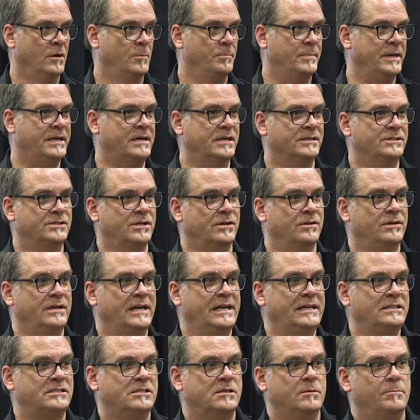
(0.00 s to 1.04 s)
Because there
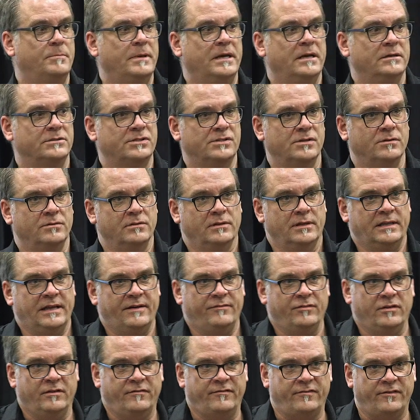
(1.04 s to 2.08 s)
needs to be a certain
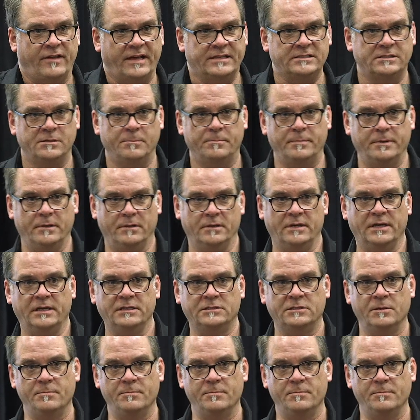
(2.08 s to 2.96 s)
level of flexibility